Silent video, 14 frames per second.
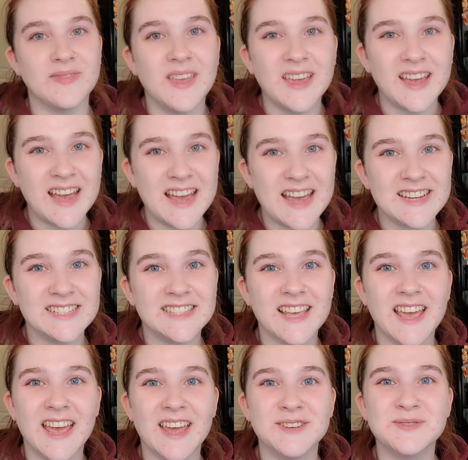Hey guys,
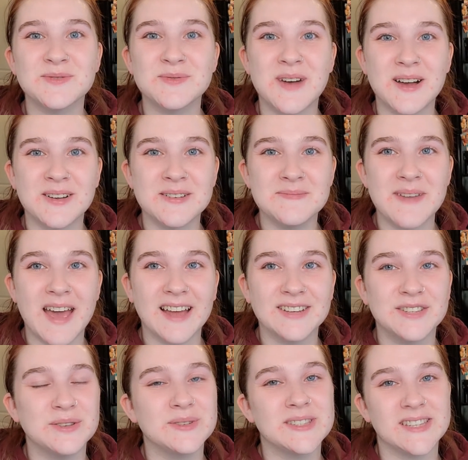and welcome back
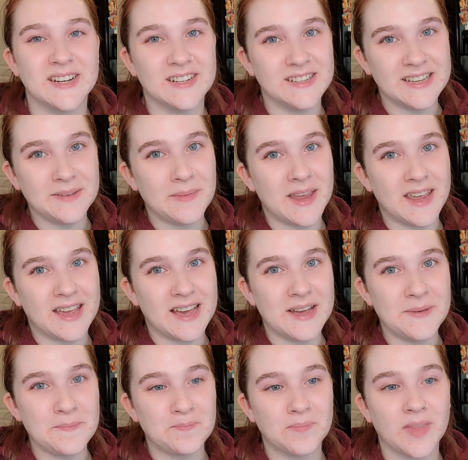to Sarah Lynn Makeup.